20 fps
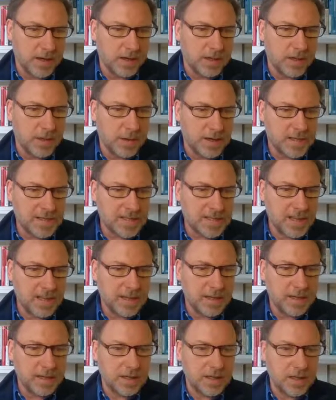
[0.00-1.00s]
US
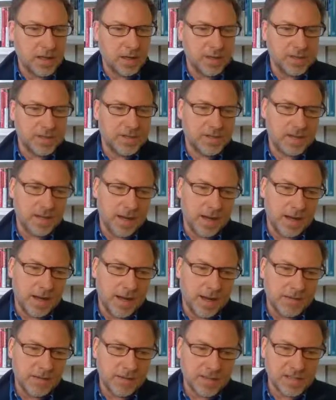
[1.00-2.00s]
10-year yields
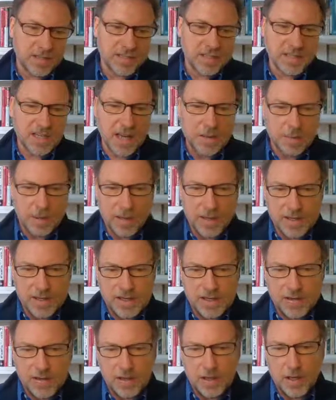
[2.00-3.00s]
having stabilized
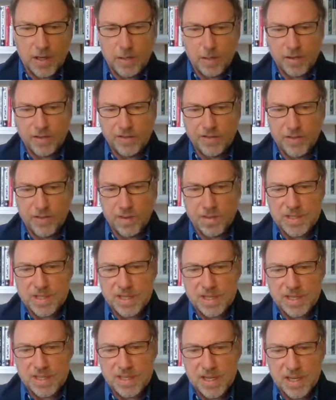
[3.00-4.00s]
in the low
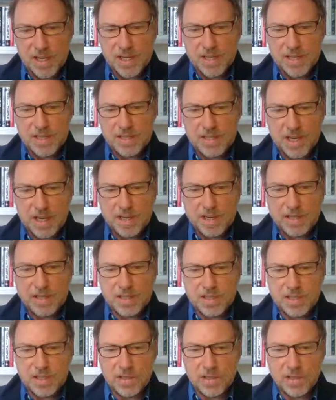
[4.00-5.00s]
140s, starting
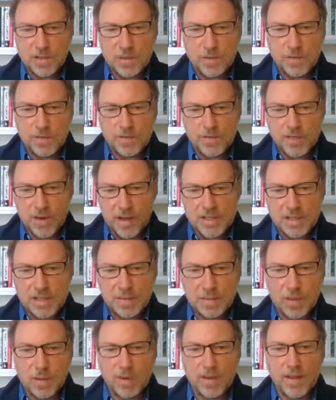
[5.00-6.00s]
to find
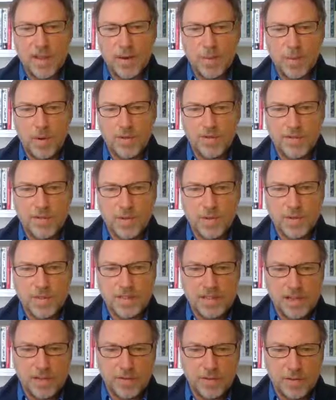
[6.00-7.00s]
support on that 140
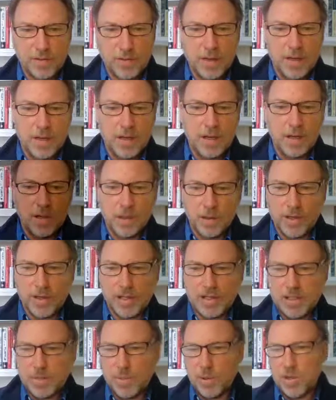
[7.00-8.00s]
level, looking
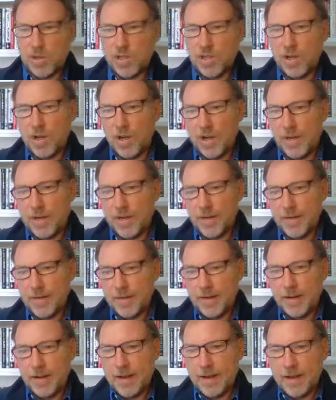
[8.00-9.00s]
to push higher,
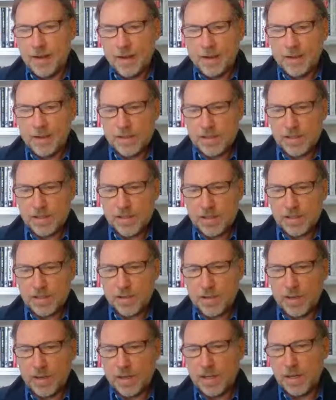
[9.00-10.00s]
so that's
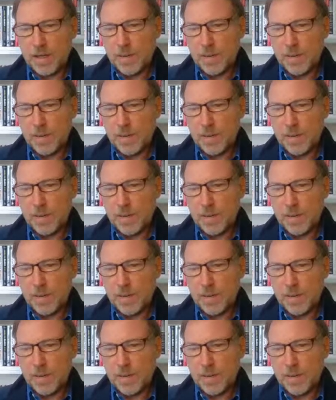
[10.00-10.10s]
quite key.